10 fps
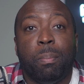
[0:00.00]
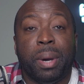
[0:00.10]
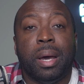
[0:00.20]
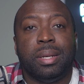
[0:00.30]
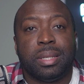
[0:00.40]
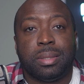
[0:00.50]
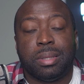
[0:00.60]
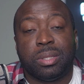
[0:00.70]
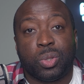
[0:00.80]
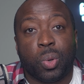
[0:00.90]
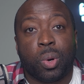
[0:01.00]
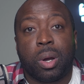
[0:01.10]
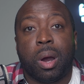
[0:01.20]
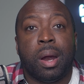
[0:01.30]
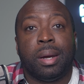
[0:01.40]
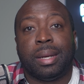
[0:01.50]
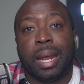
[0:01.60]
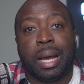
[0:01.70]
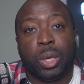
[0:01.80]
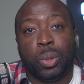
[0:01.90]
but this is a store card
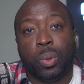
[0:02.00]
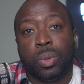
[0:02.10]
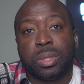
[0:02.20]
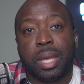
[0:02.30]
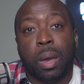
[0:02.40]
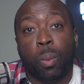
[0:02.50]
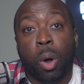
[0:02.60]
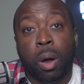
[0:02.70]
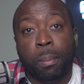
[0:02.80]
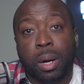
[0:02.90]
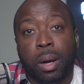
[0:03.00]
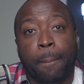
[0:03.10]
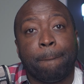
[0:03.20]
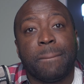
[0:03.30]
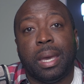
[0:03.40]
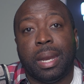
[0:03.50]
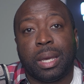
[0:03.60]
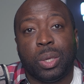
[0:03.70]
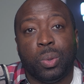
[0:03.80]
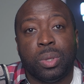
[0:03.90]
that I could use at Walmart and I
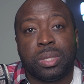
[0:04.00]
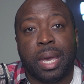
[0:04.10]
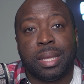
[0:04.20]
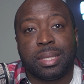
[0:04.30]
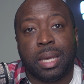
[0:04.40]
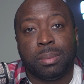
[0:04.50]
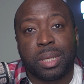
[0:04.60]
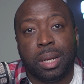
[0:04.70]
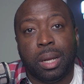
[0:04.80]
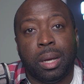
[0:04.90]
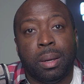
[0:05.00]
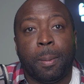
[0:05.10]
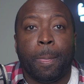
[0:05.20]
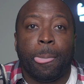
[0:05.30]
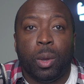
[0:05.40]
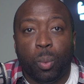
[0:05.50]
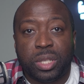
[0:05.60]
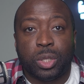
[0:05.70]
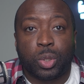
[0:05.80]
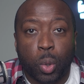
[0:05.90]
could use at Sam's Club,
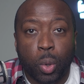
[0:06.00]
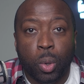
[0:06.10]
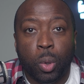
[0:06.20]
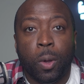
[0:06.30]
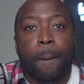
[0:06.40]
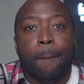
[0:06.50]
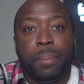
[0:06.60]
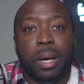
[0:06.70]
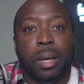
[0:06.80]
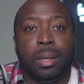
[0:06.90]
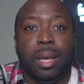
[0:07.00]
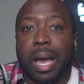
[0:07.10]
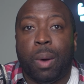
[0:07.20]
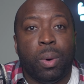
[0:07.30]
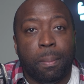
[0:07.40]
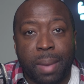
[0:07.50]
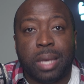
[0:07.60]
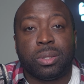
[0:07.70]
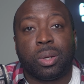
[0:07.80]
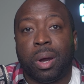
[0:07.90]
which is cool. But I want a
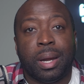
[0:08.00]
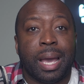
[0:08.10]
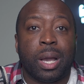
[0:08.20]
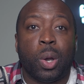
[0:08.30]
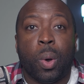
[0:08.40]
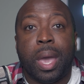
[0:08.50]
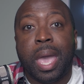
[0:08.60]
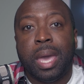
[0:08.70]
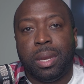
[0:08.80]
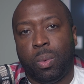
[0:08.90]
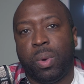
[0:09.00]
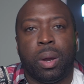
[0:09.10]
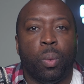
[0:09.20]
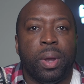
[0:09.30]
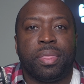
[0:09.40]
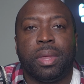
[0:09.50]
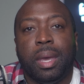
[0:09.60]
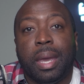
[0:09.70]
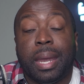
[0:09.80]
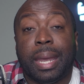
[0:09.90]
MasterCard that I can go anywhere with.
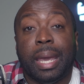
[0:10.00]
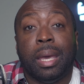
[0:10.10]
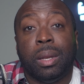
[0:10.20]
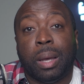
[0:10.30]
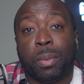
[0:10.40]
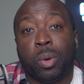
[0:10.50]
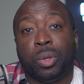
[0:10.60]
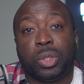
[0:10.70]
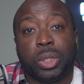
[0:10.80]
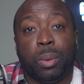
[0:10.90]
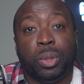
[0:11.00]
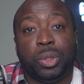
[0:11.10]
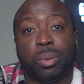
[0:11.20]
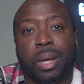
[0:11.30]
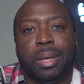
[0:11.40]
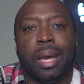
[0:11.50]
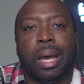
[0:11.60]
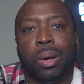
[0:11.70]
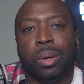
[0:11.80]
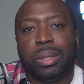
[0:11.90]
And I'm going to share with you right
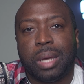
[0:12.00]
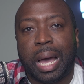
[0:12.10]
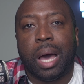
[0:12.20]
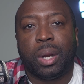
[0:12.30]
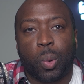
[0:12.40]
now how to